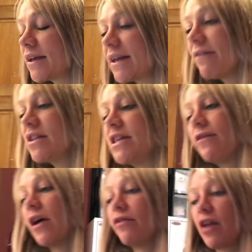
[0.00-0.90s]

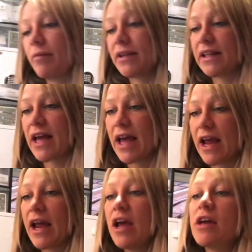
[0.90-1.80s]
75 grams a
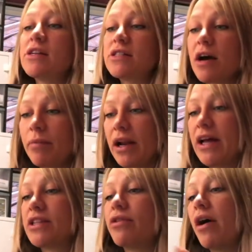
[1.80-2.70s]
day, double
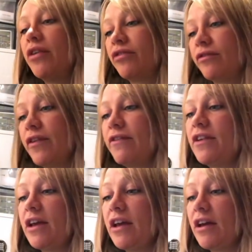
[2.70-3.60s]
it to
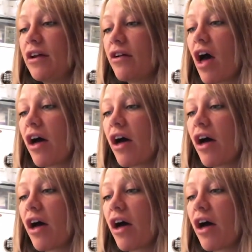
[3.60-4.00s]
150